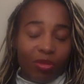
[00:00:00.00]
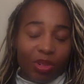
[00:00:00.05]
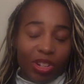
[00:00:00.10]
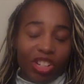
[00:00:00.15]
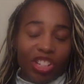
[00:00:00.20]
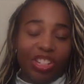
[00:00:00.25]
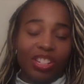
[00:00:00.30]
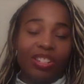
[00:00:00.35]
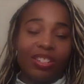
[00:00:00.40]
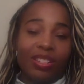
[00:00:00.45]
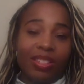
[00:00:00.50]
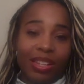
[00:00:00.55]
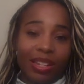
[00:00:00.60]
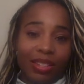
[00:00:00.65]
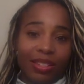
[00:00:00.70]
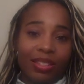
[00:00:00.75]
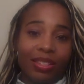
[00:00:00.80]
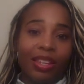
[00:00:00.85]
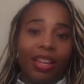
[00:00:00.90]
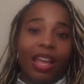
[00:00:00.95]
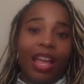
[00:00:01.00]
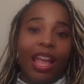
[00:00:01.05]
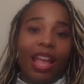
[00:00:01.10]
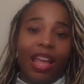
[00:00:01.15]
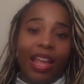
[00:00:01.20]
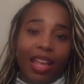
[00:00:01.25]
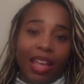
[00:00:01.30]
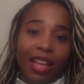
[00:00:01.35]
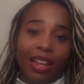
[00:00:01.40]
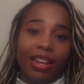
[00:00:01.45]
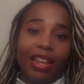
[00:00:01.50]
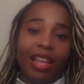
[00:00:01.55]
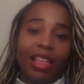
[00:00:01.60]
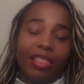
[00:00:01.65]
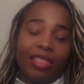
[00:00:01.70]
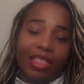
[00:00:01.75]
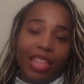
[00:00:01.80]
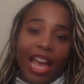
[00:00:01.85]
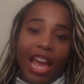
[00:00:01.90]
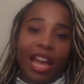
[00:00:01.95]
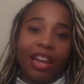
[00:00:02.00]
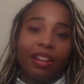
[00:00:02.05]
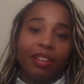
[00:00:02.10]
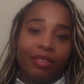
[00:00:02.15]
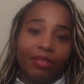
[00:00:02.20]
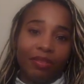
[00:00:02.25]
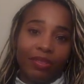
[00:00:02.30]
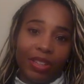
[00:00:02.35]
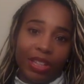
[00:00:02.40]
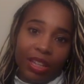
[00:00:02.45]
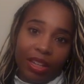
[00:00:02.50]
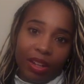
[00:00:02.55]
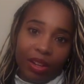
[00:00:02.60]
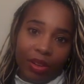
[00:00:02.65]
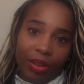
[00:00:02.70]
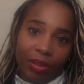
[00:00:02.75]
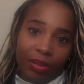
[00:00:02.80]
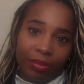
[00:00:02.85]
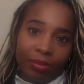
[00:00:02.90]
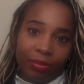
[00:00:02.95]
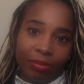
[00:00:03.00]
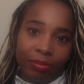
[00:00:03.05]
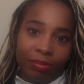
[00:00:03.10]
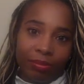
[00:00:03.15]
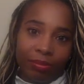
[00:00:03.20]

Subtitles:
in which she sits in that vehicle.